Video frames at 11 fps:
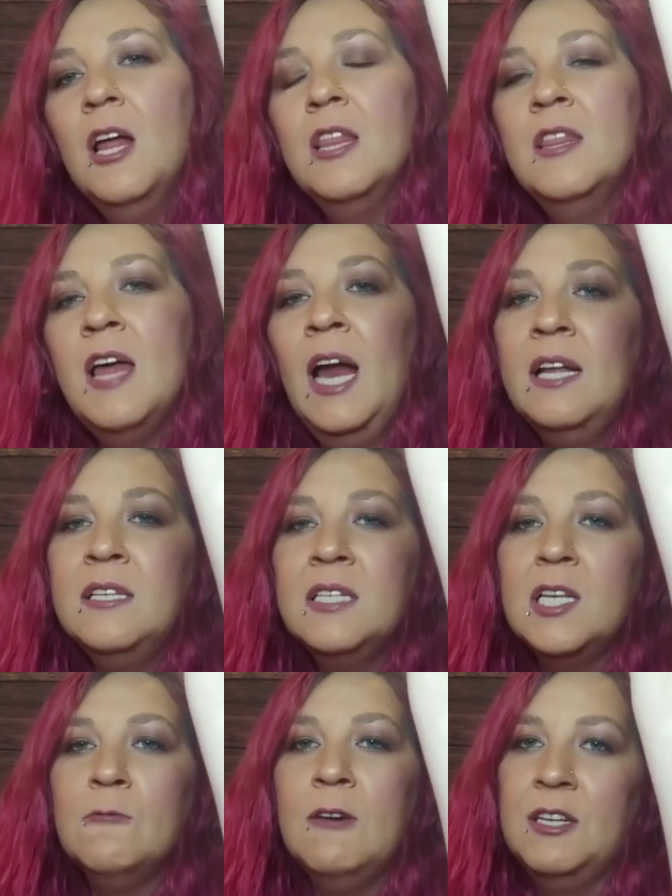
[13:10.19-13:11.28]
That is
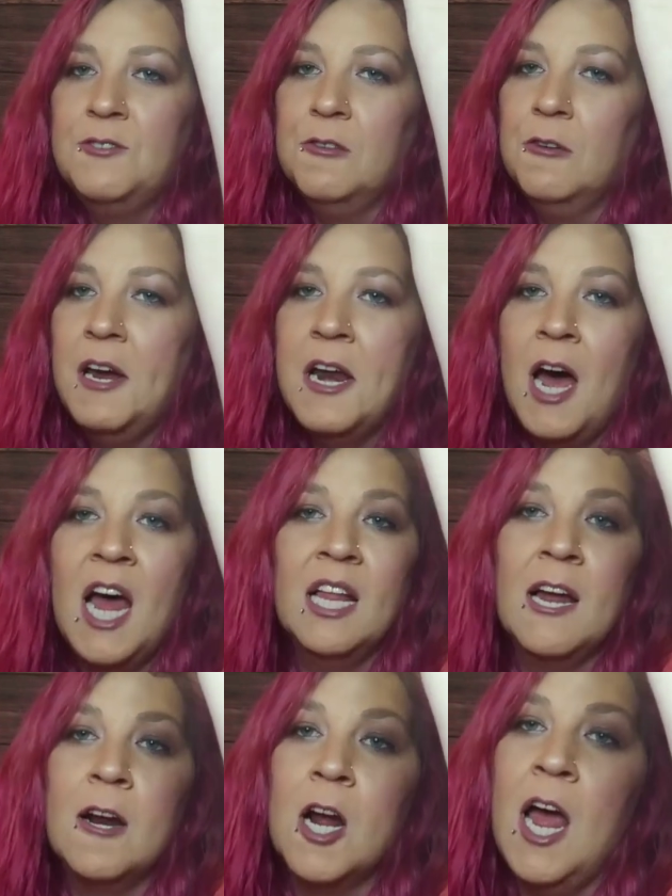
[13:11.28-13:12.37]
the Retrograde
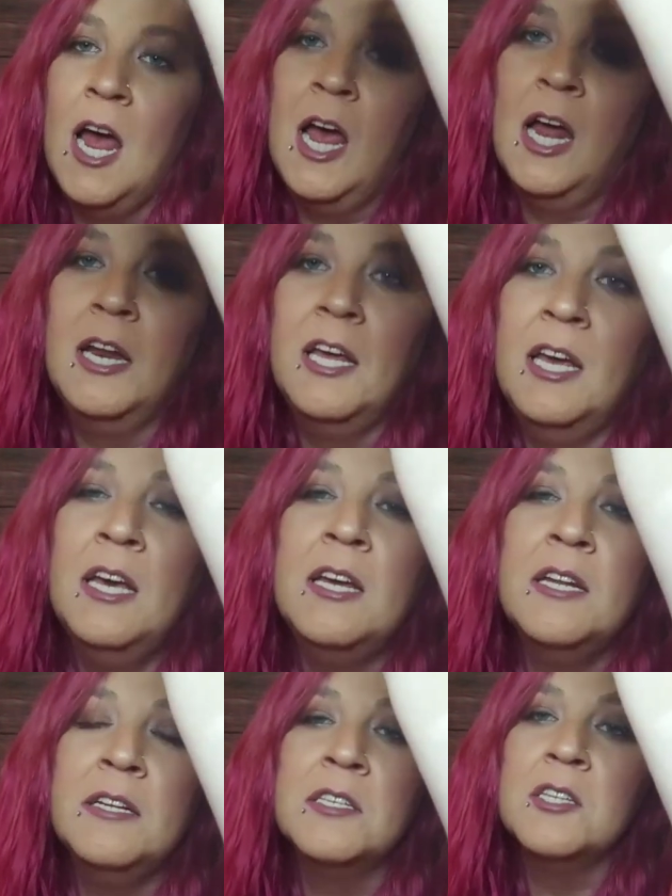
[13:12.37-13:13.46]
highlighter, and it
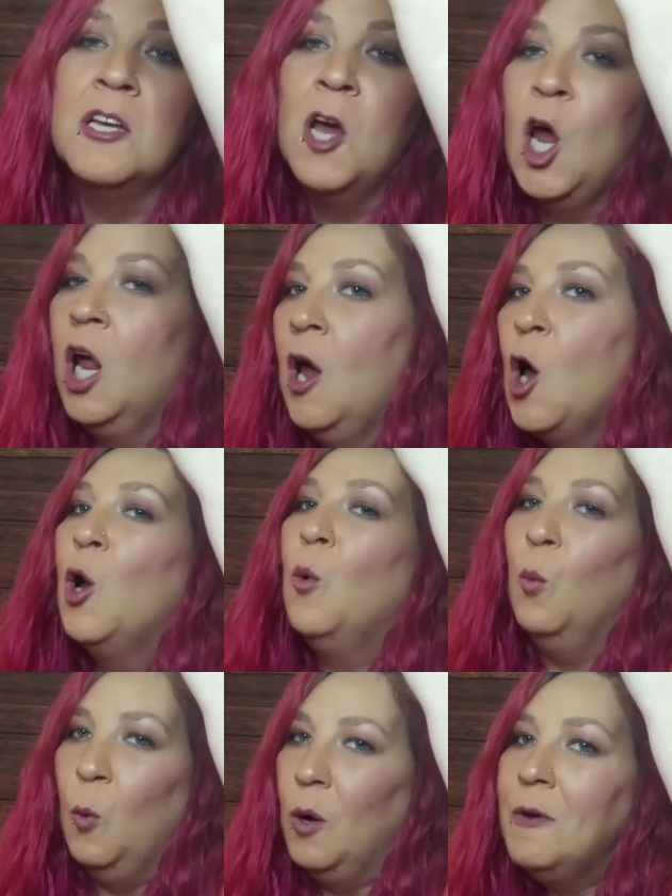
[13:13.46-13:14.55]
is
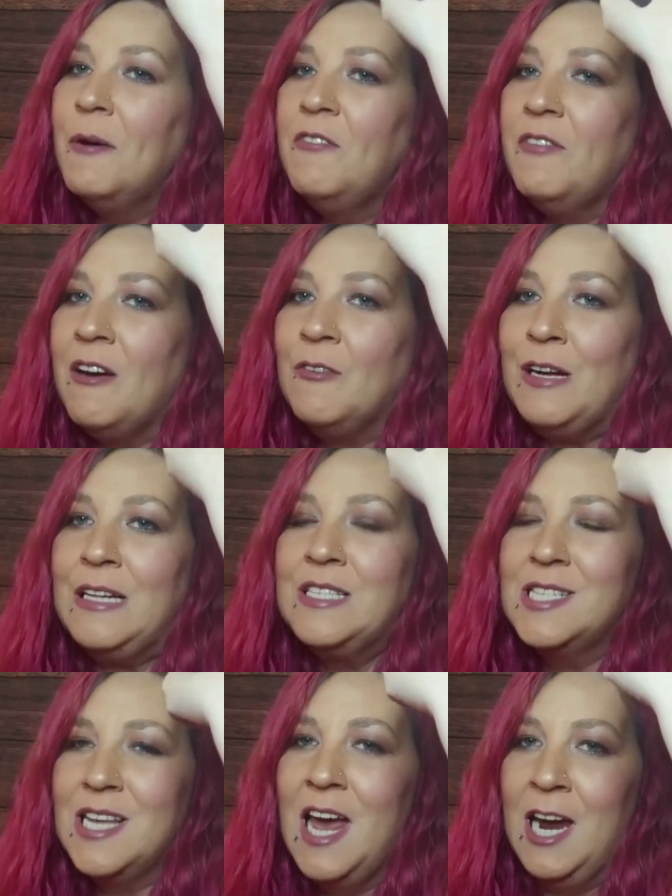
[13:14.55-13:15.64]
one of my
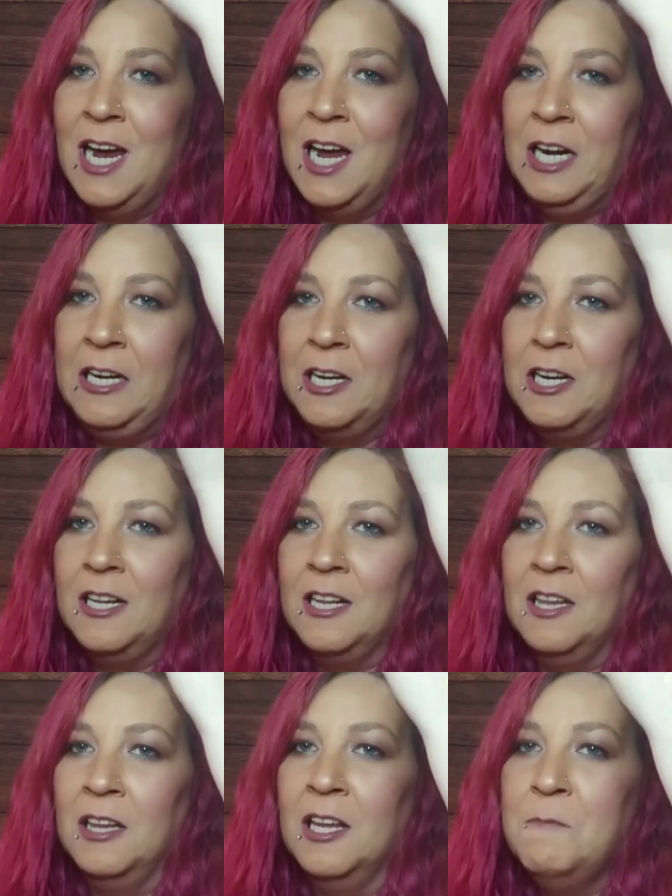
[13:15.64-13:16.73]
favorites. And
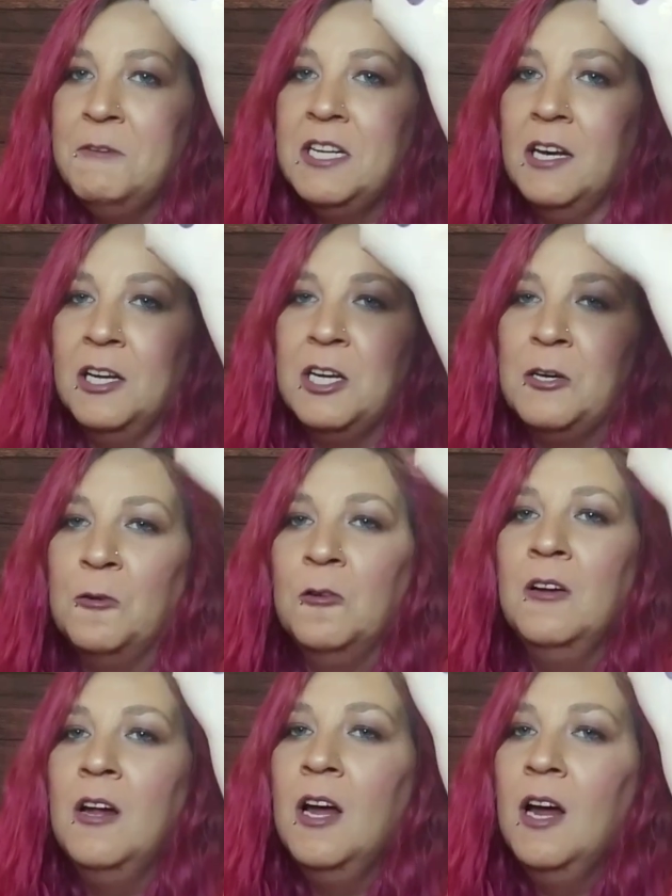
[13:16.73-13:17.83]
let me tell you,
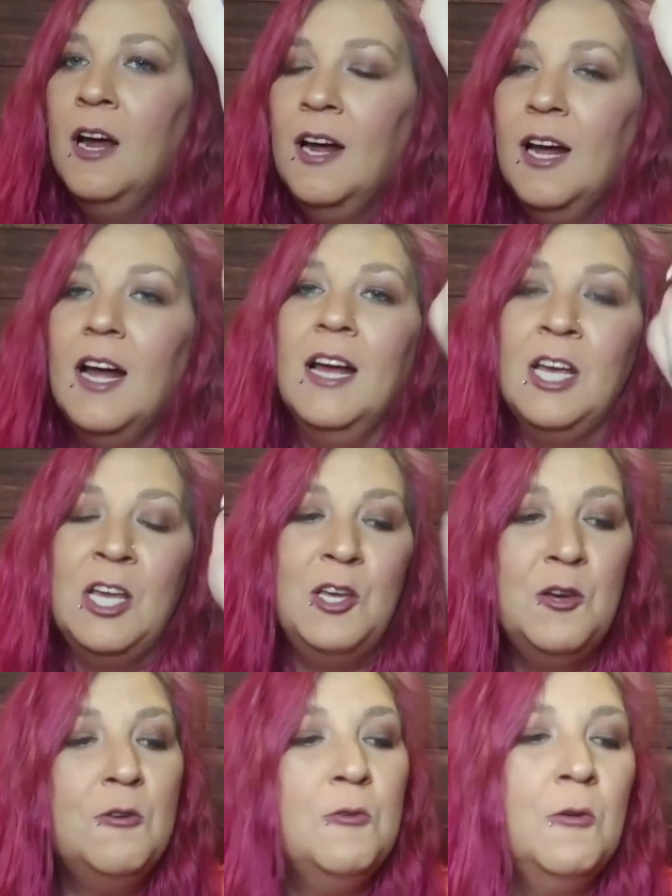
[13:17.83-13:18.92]

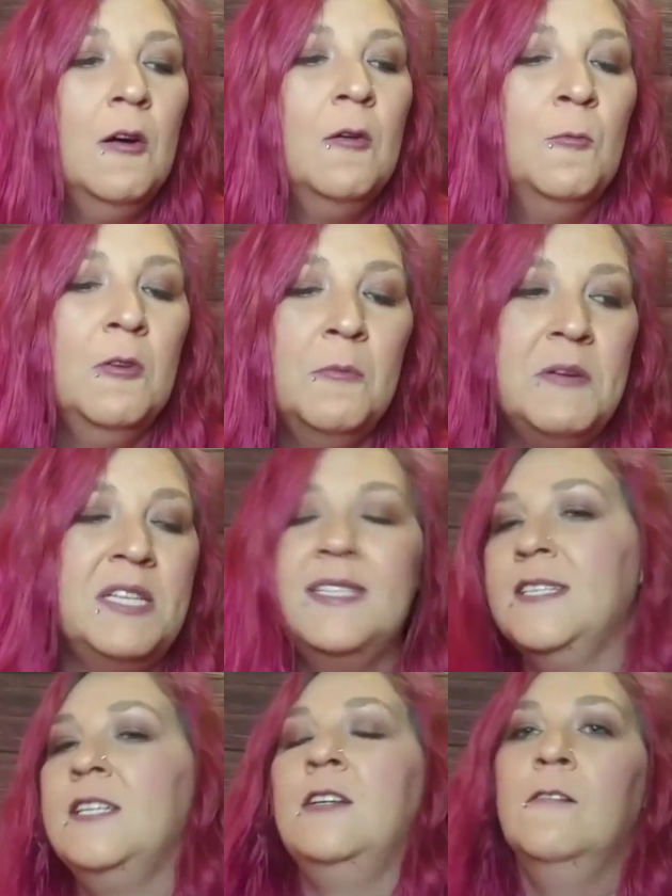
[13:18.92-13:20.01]
you will be
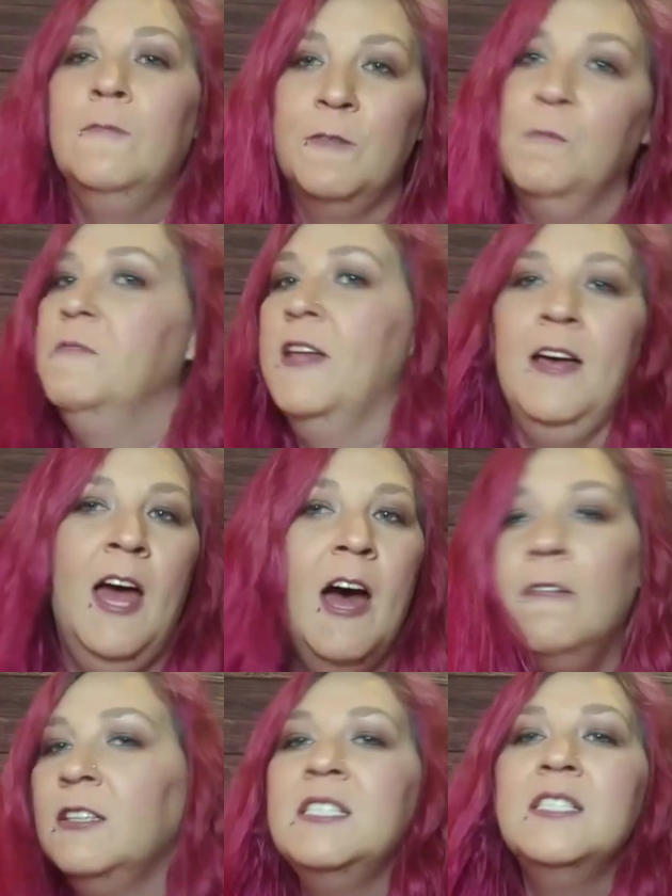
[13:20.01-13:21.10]
seen from the
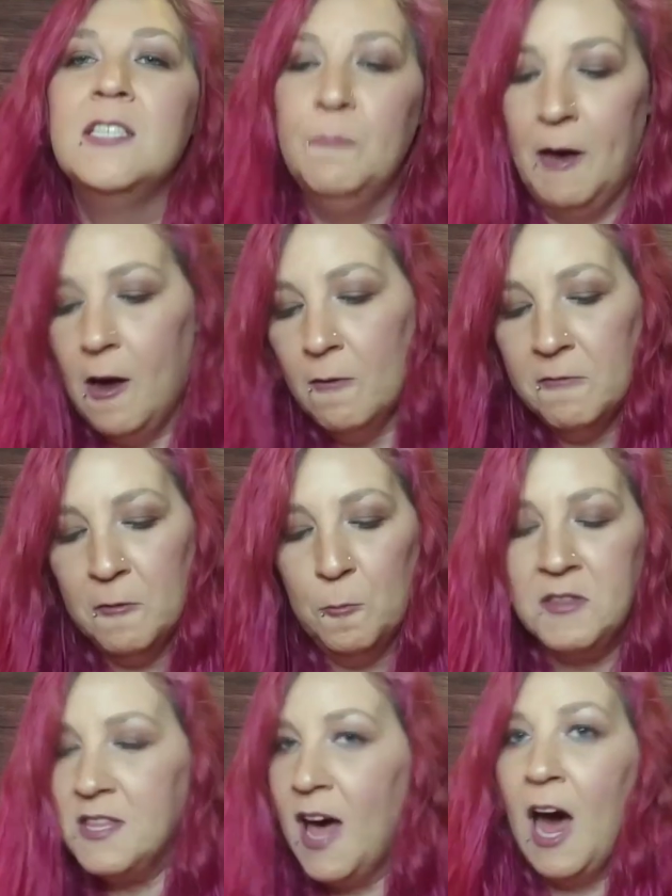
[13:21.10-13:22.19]
heavens above
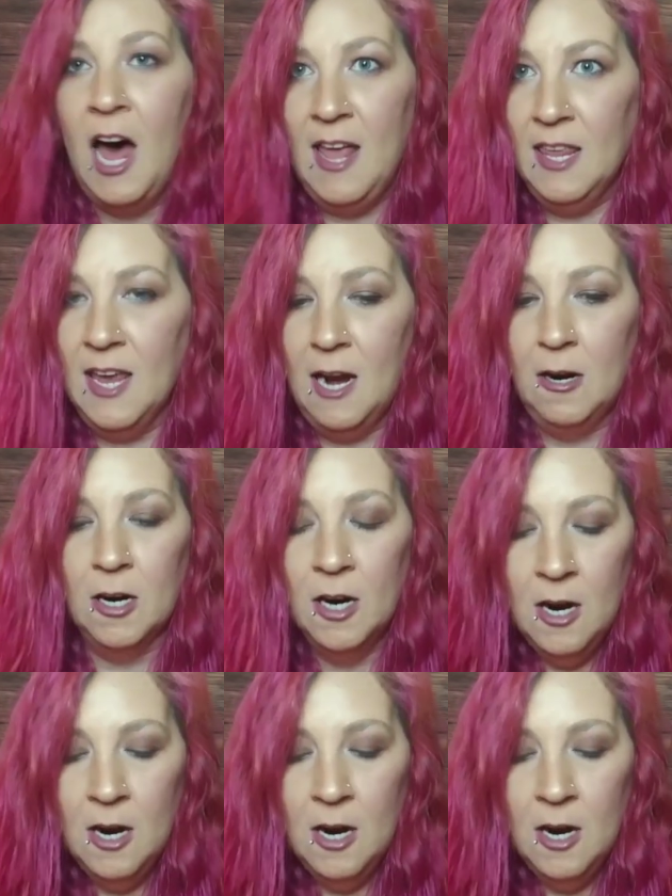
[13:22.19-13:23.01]
with that highlighter.